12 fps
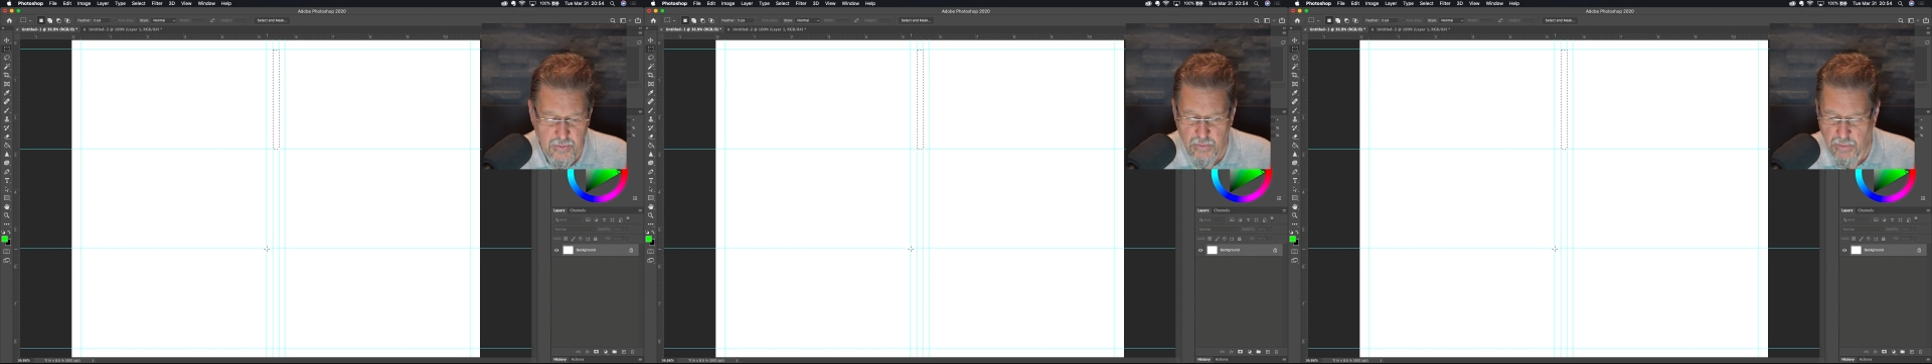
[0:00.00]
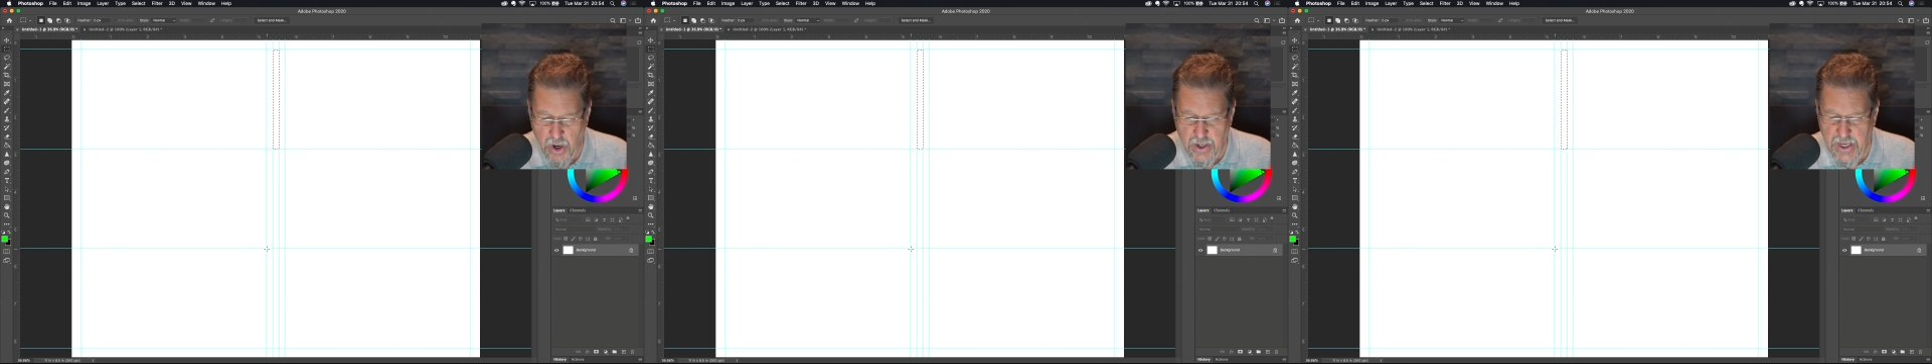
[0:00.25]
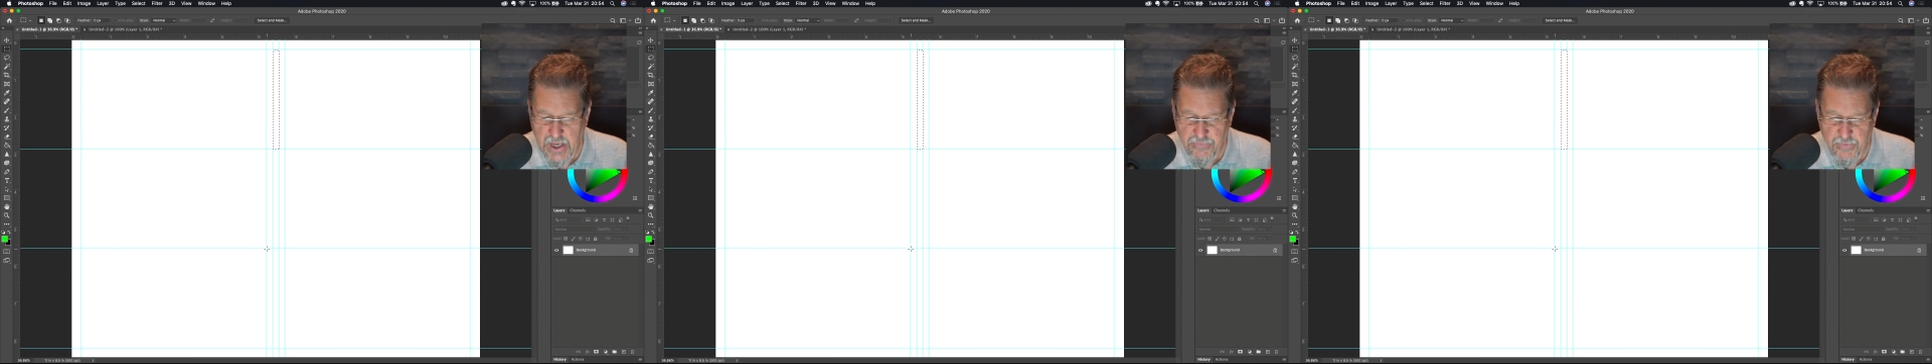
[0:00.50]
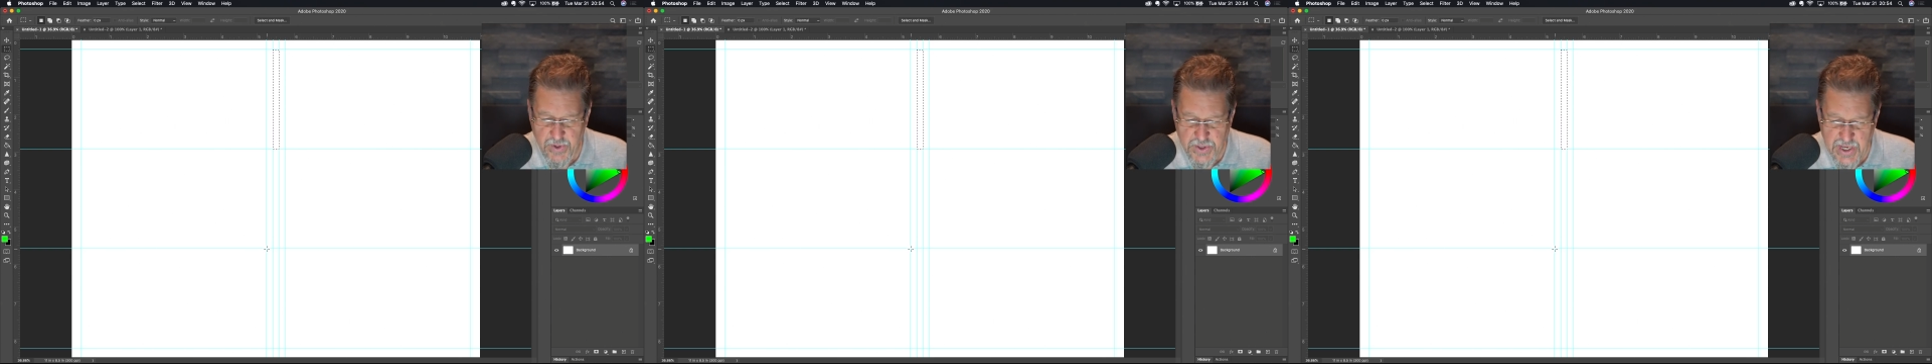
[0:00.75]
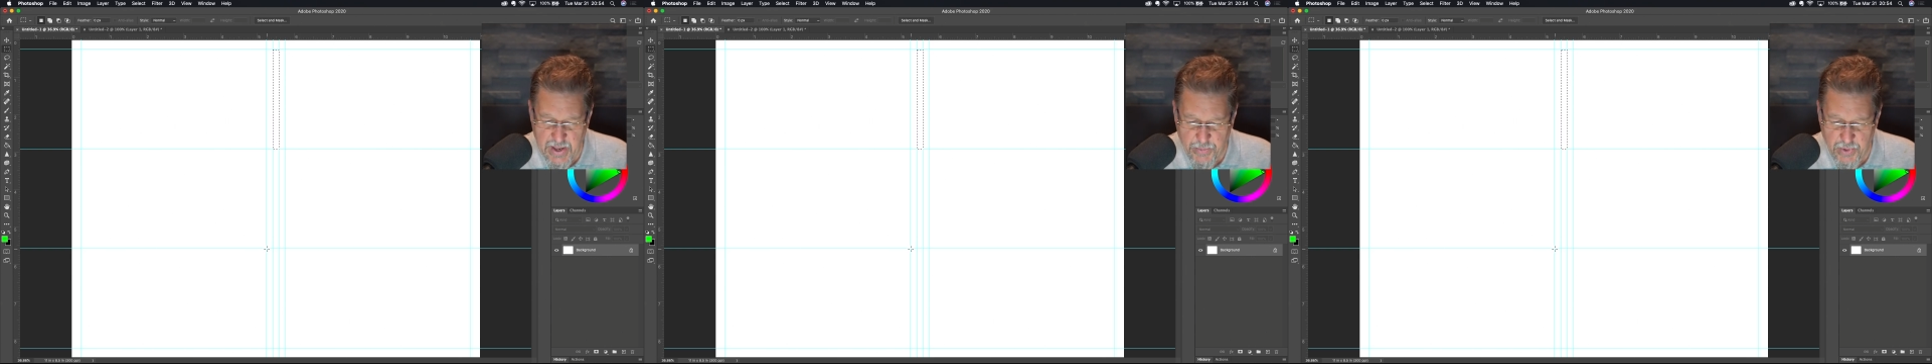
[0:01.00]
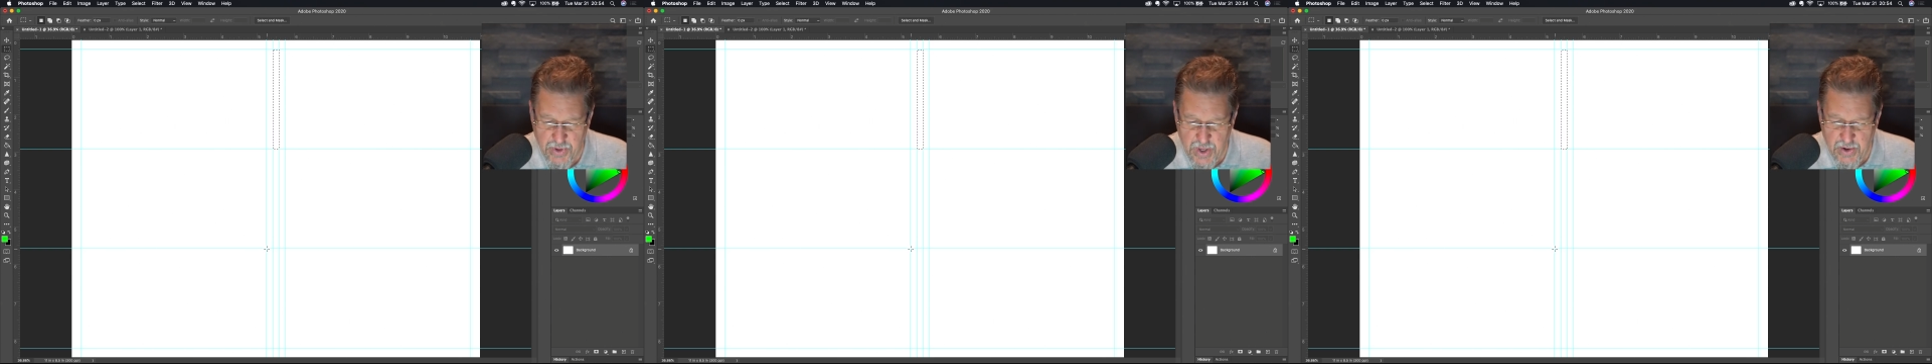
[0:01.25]
marquee, for
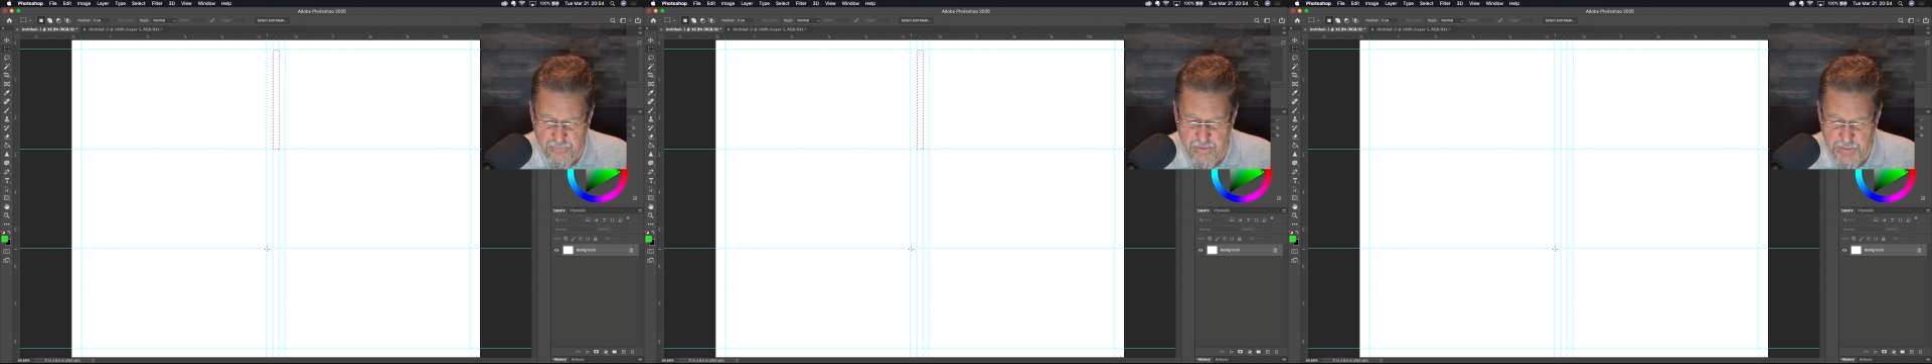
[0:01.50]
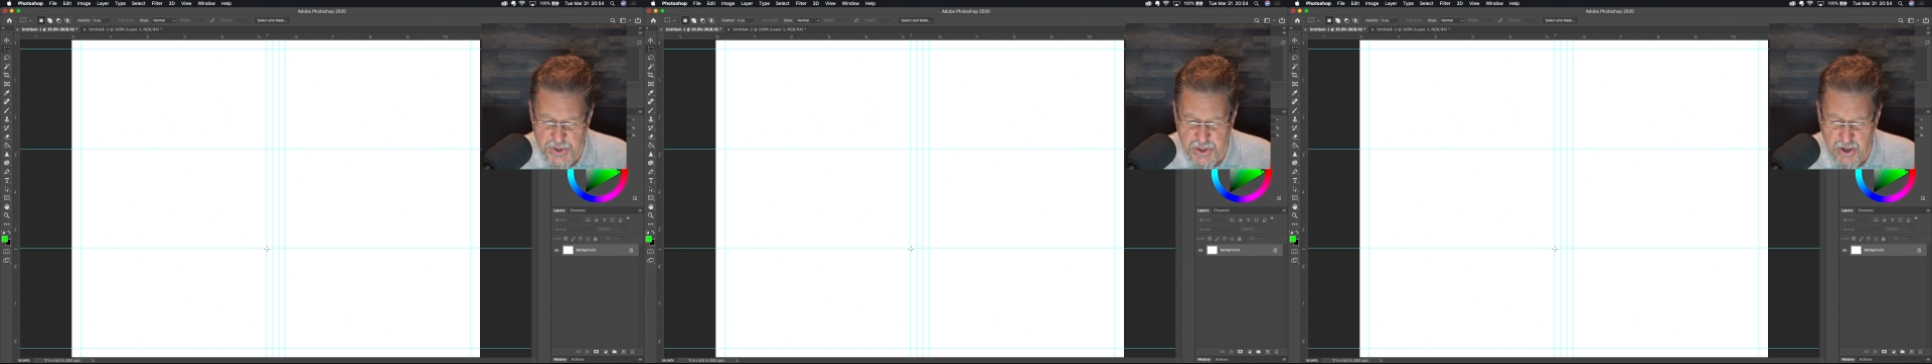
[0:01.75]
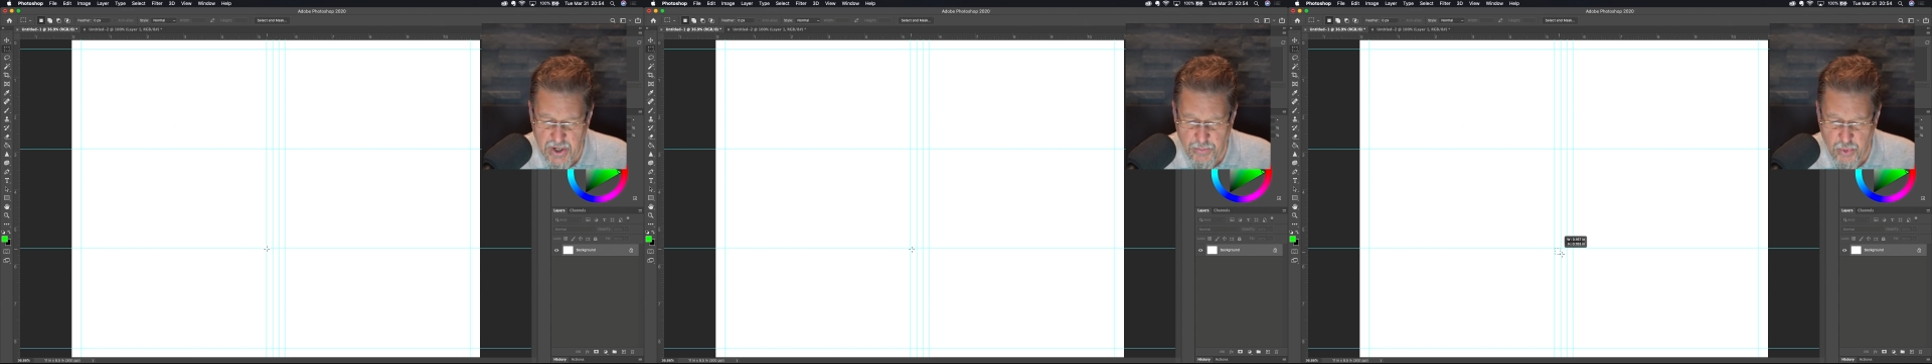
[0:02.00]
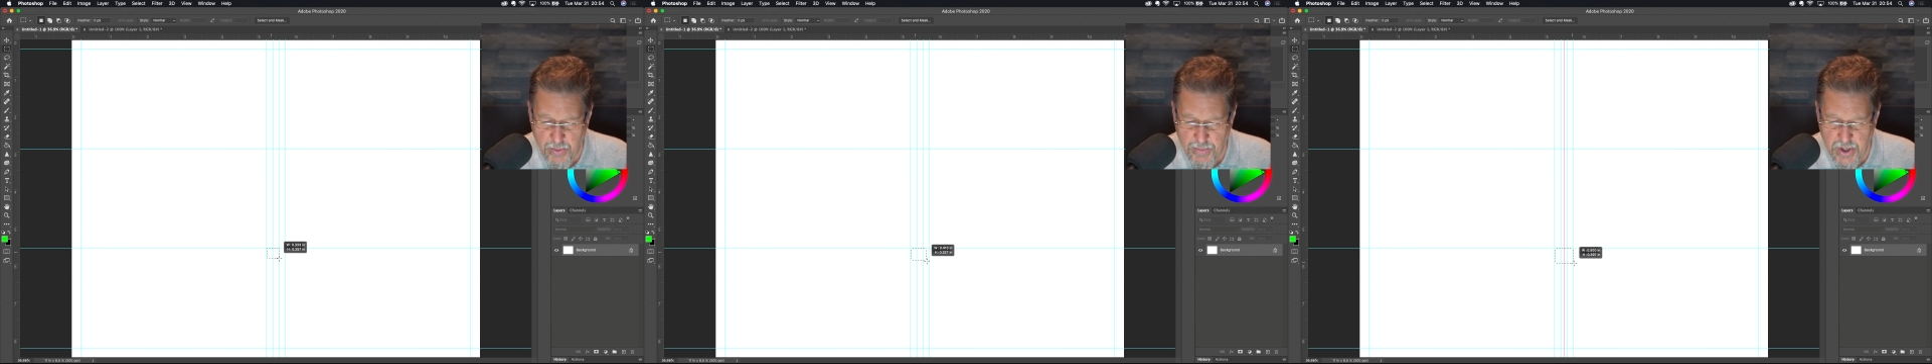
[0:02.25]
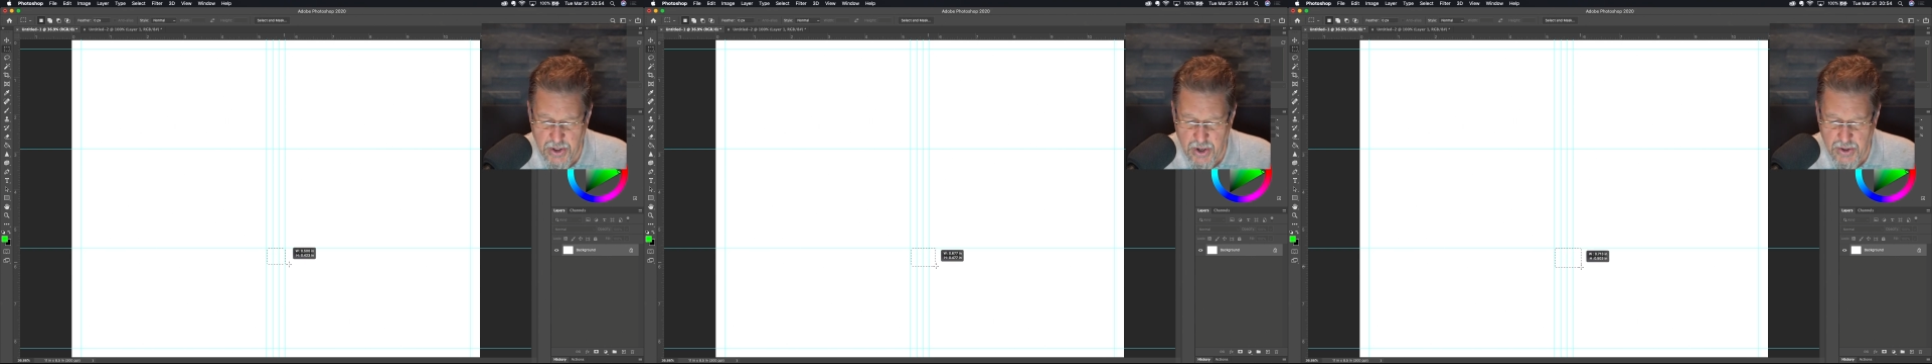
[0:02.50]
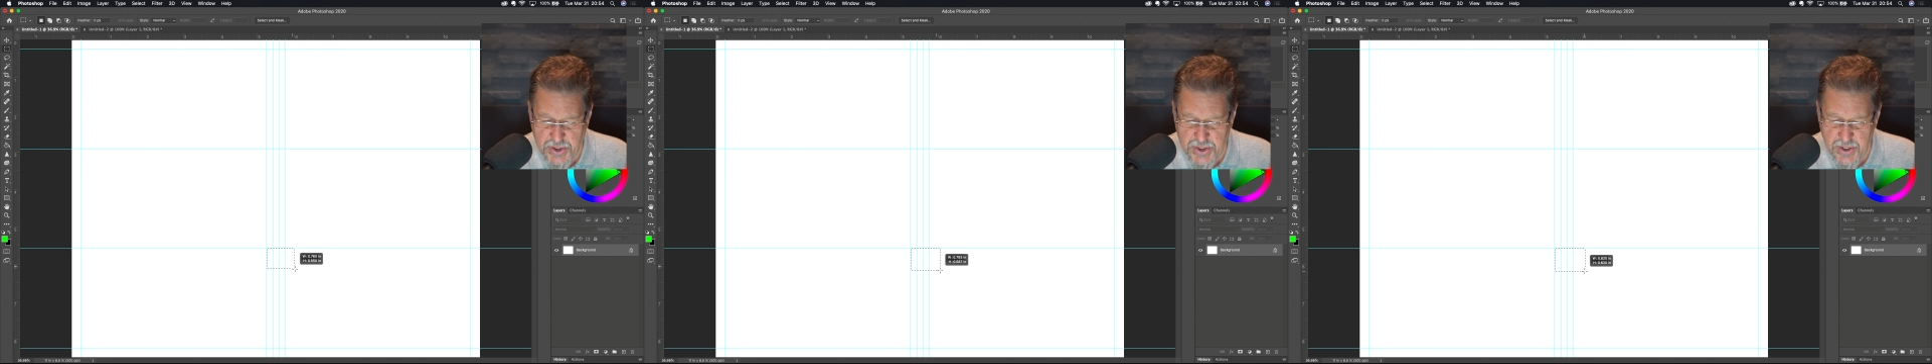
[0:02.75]
example, from a starting point, but you'll
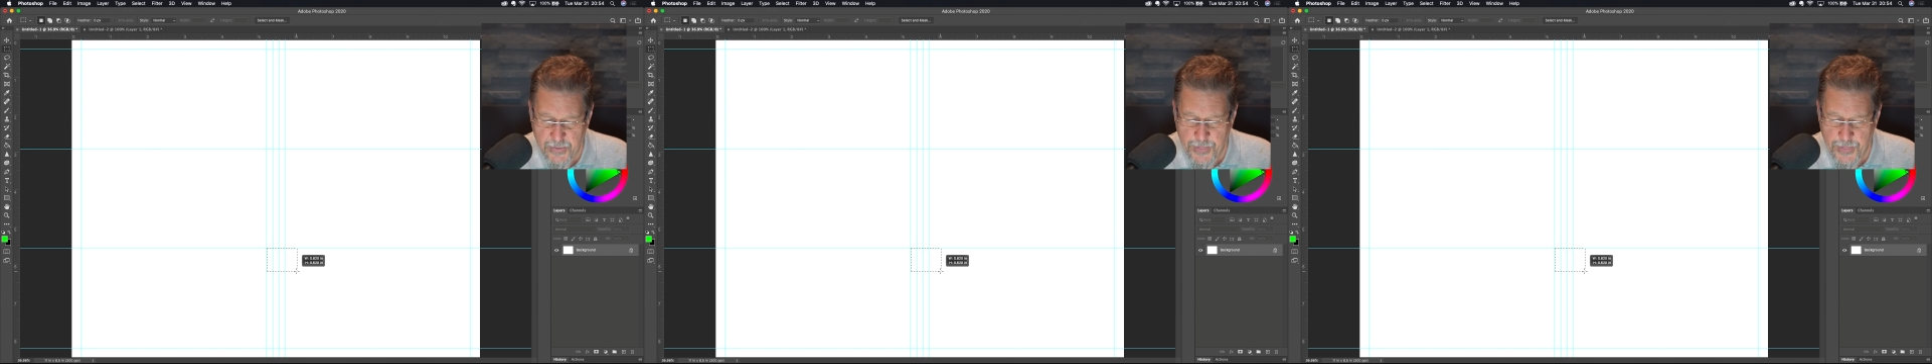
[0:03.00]
notice